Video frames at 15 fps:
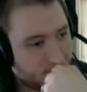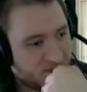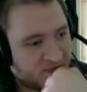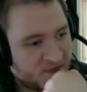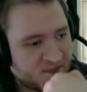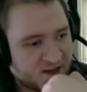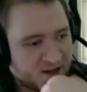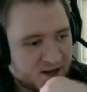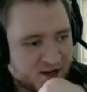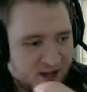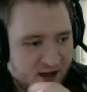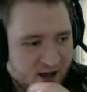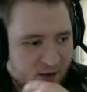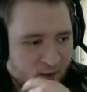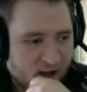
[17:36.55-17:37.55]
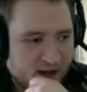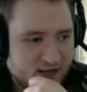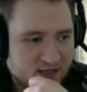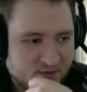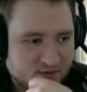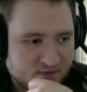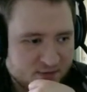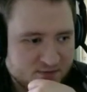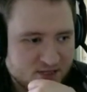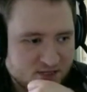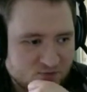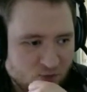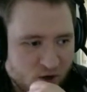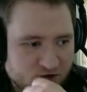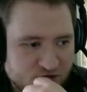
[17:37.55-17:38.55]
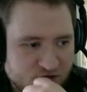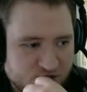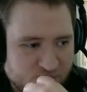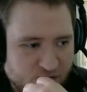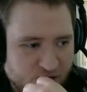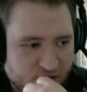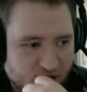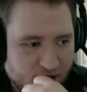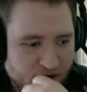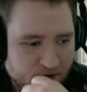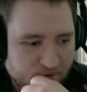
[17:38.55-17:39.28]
that they're going to get away, sometimes it's worth just putting it on them,